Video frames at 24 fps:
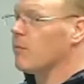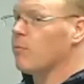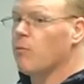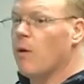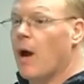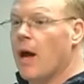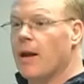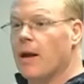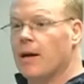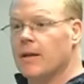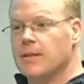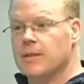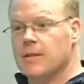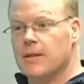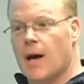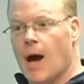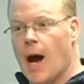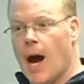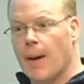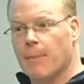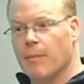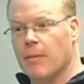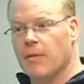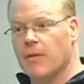run on
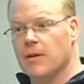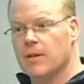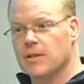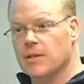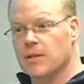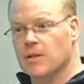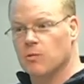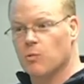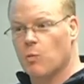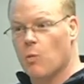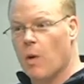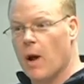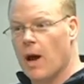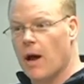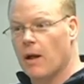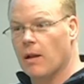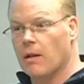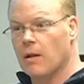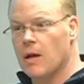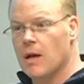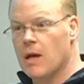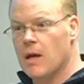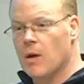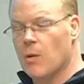top of this as
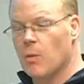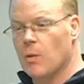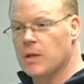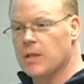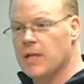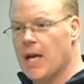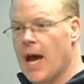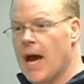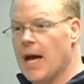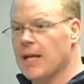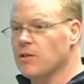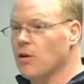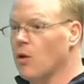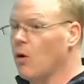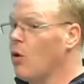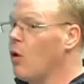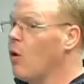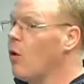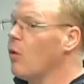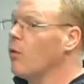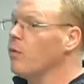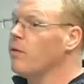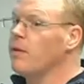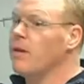well, which adds a
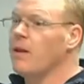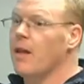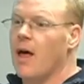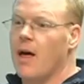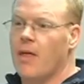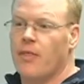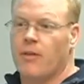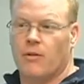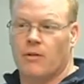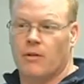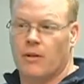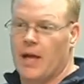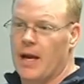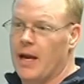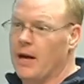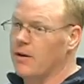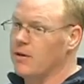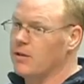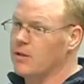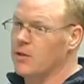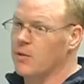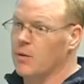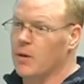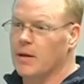whole nother layer
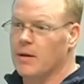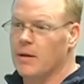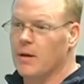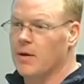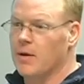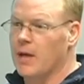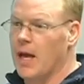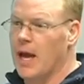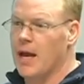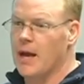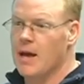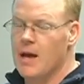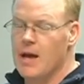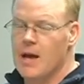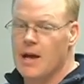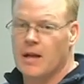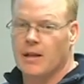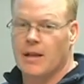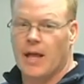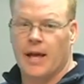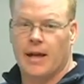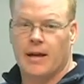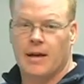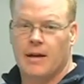to it. Okay?
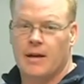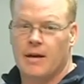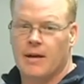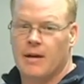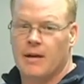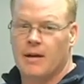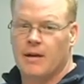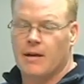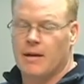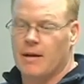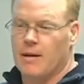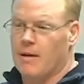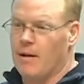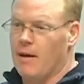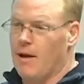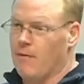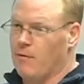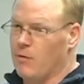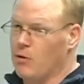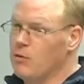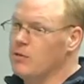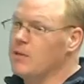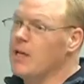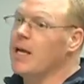Like,
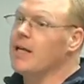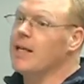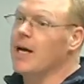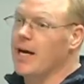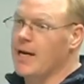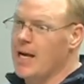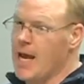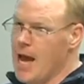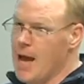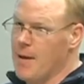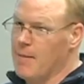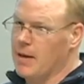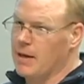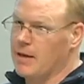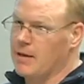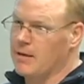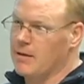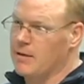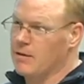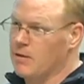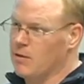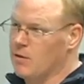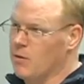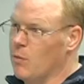if you say dynamic,
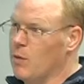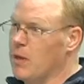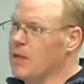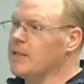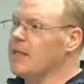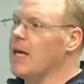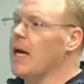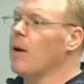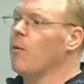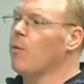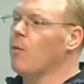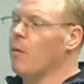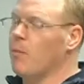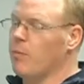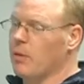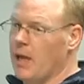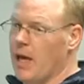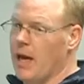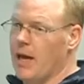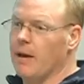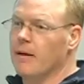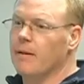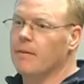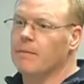we say we'll
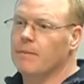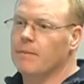play.